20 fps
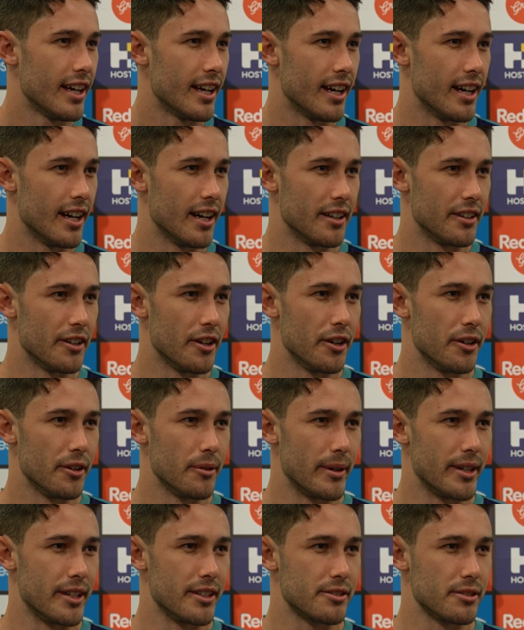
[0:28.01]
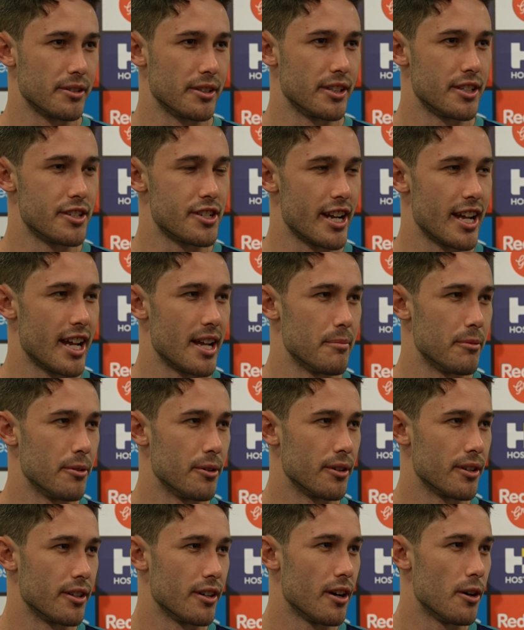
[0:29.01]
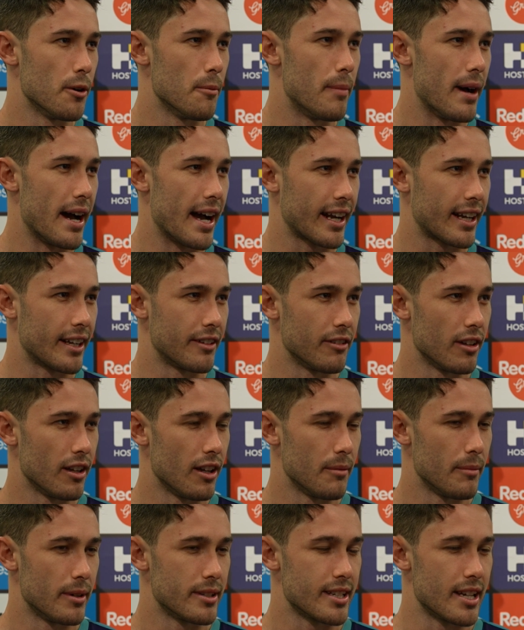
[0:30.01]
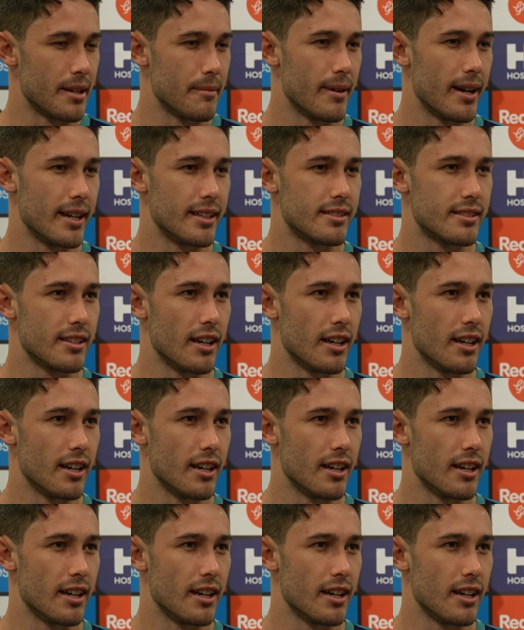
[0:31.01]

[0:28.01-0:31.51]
Know when to sort of jam or to hold back and rely on my teammates.